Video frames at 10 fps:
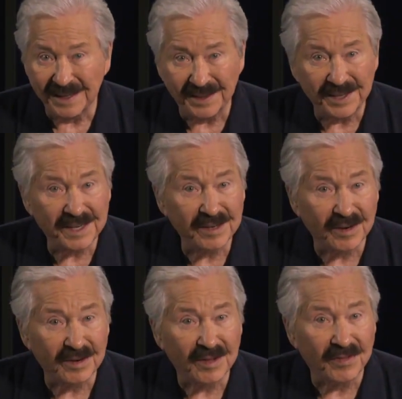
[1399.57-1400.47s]
They
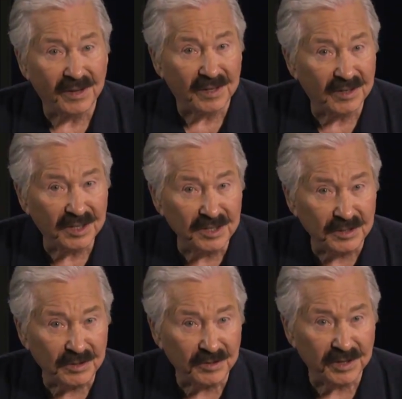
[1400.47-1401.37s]
are the
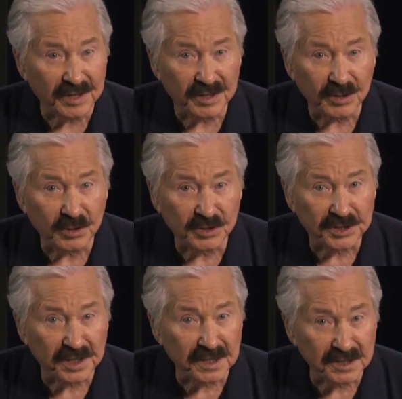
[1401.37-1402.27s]
glue that
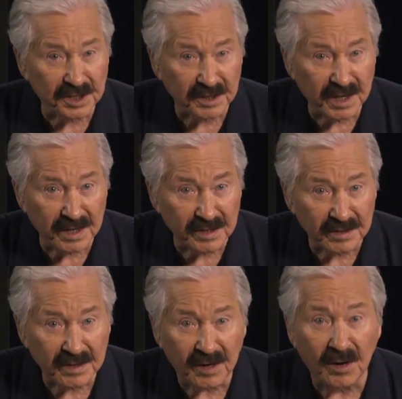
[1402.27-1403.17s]
holds things
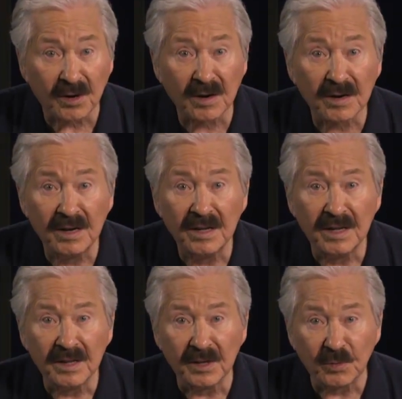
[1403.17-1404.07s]
together, or
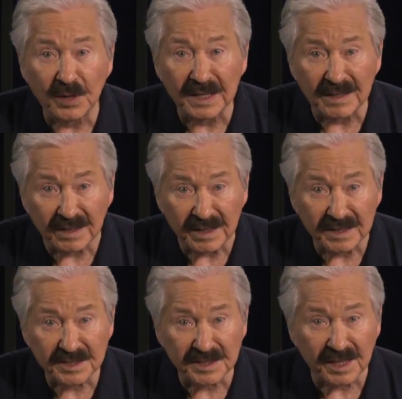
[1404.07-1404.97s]
the weak
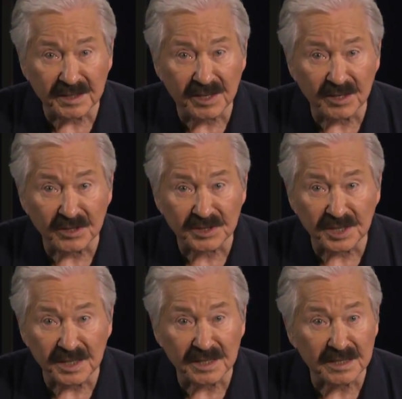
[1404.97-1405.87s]
links that cause
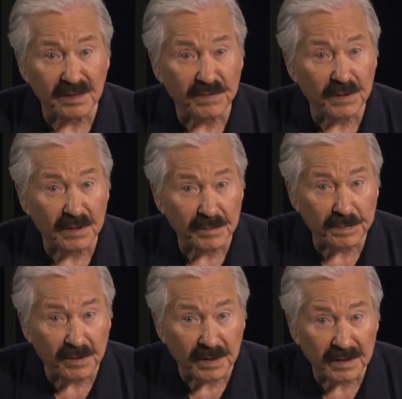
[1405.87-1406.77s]
things to fall
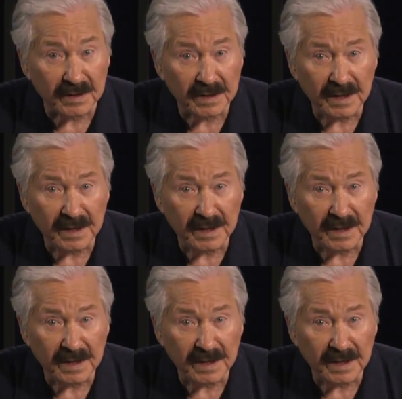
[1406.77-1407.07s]
apart.